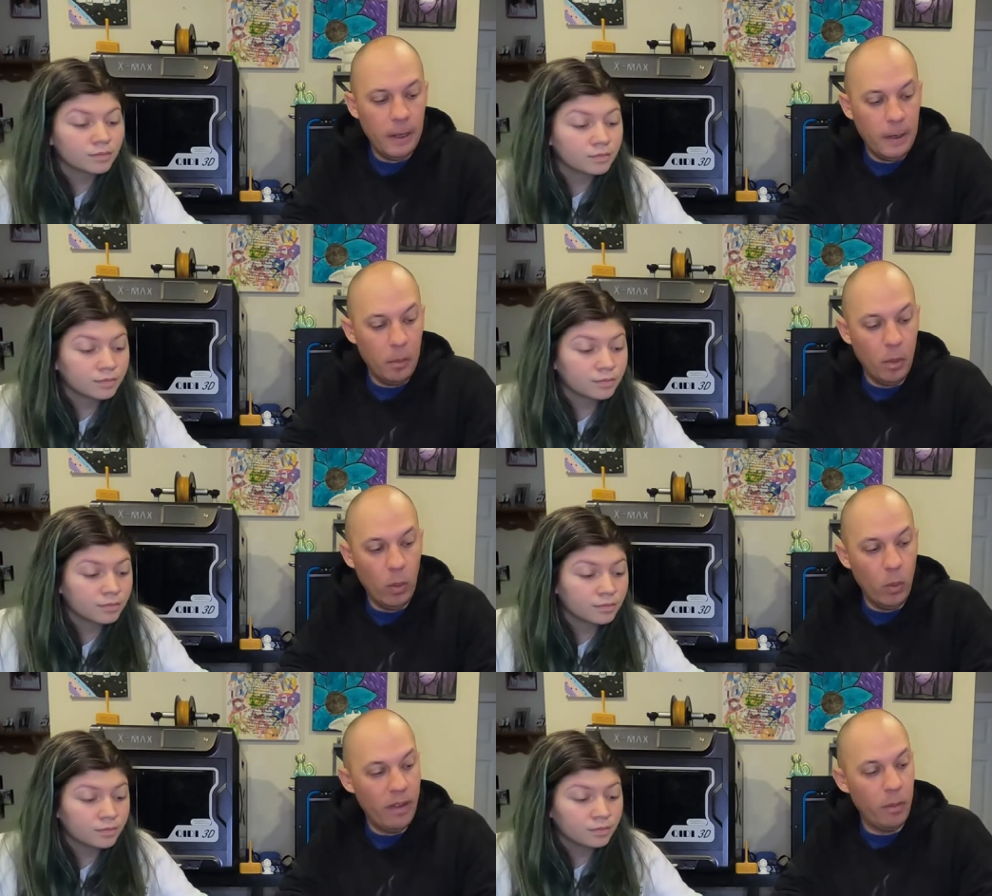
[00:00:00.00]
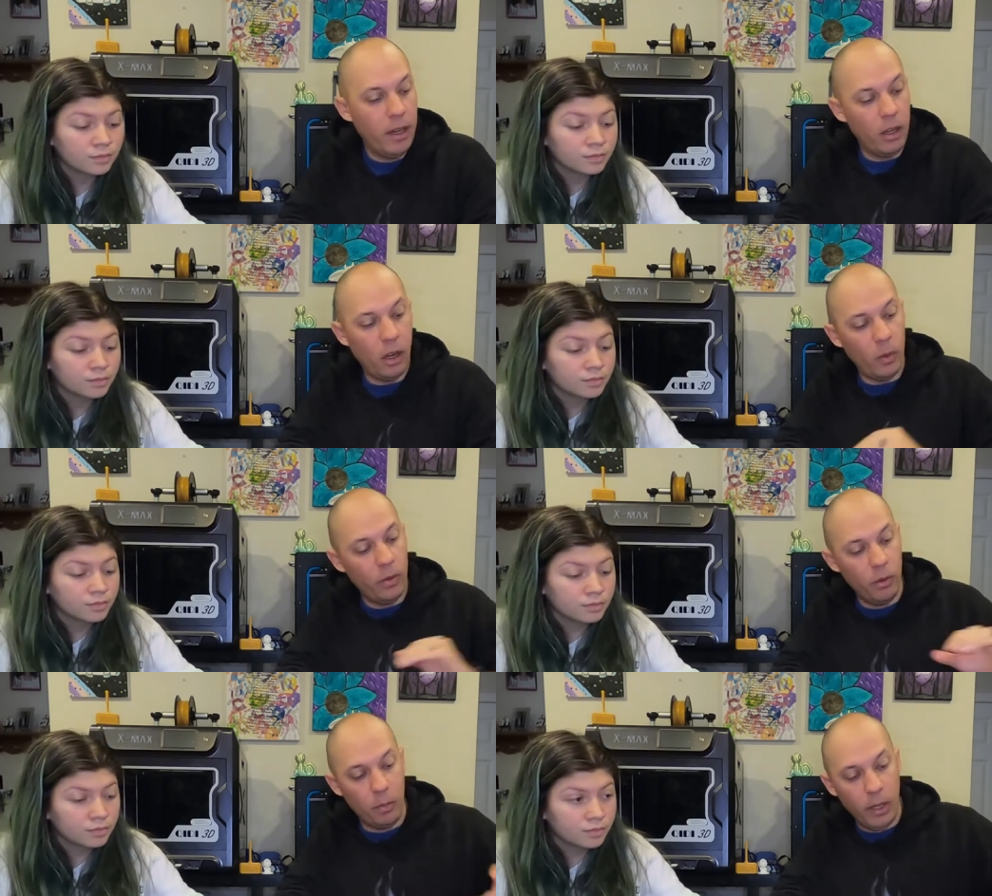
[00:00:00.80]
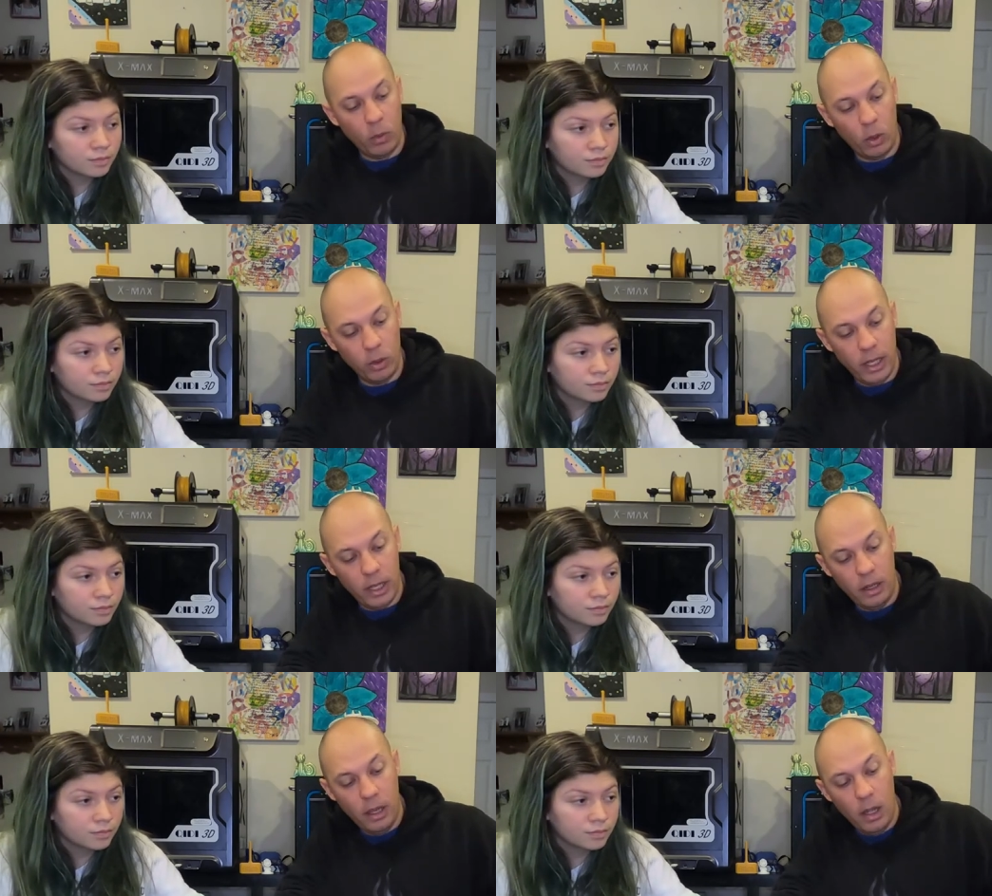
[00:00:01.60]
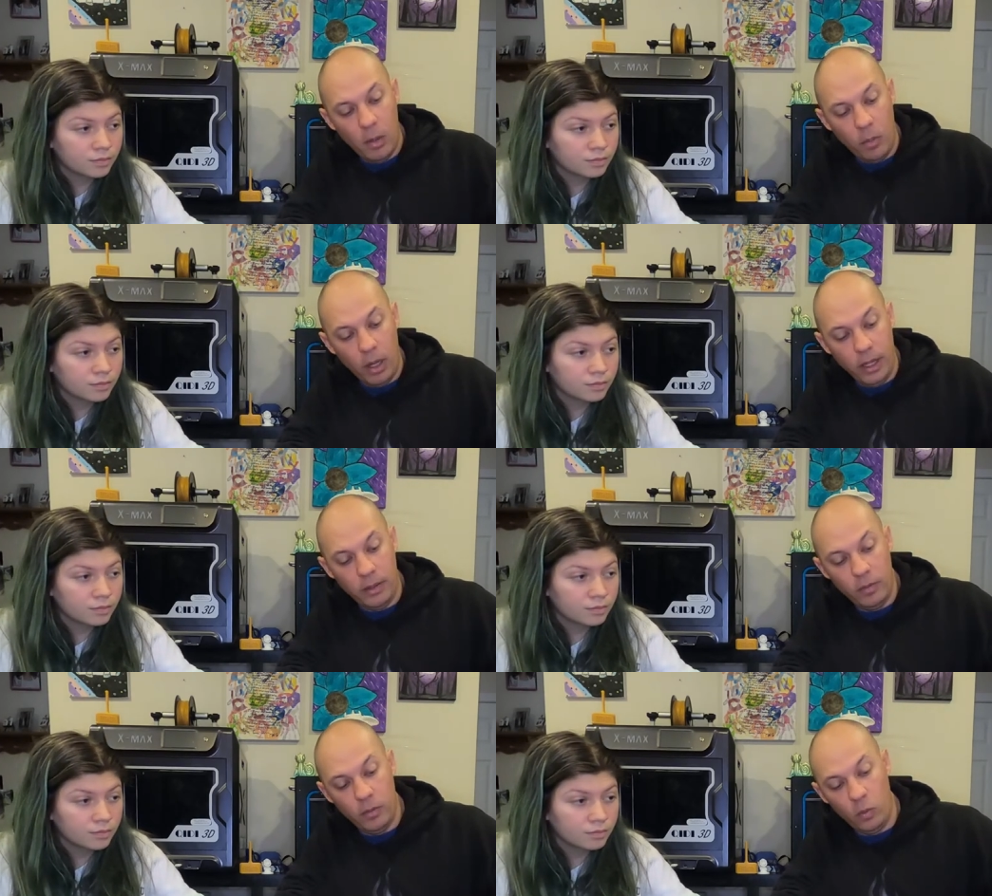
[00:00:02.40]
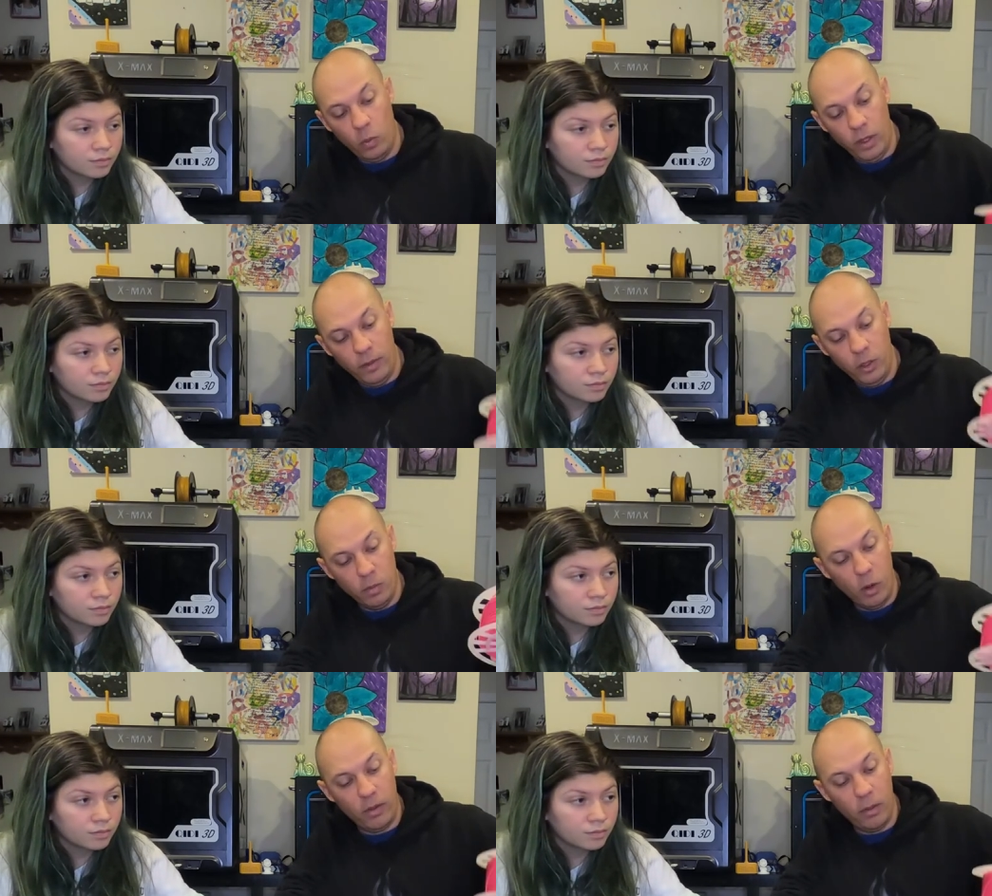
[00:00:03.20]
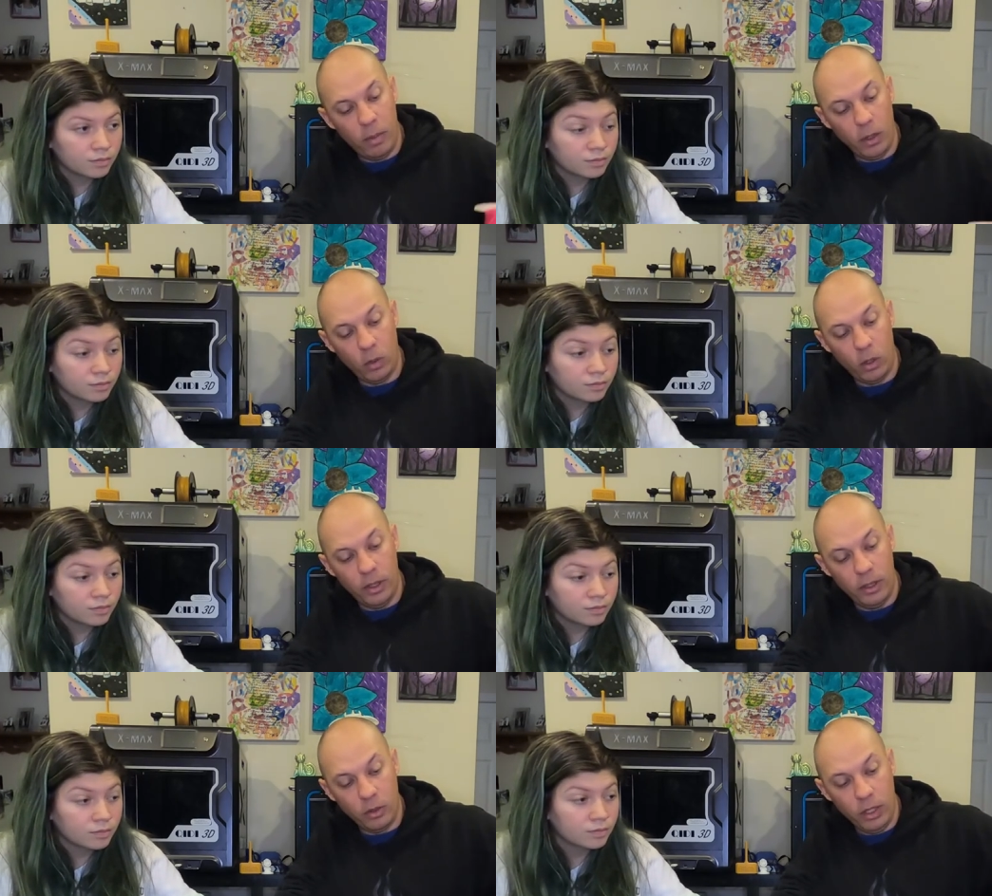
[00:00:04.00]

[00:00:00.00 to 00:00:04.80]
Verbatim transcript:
Speaker 1: But we haven't made it all the way through the pink roll yet, but we've used more of the pink roll than the